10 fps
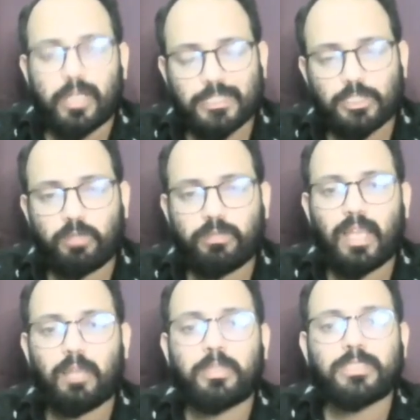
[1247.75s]
Rest of the
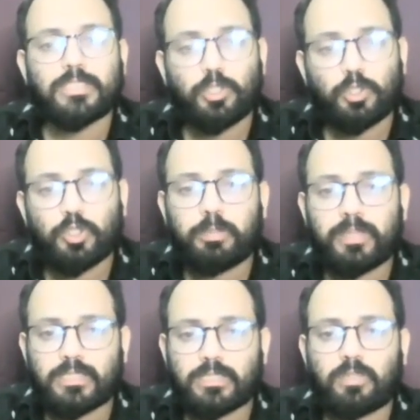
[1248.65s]
elements, due to the
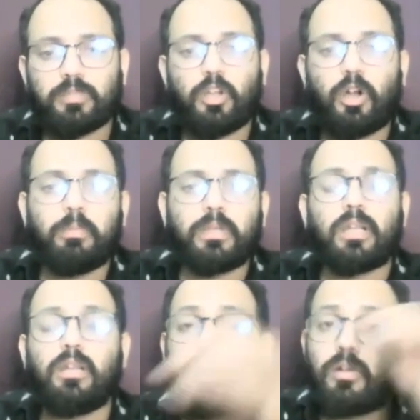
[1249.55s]
presence of the orbital,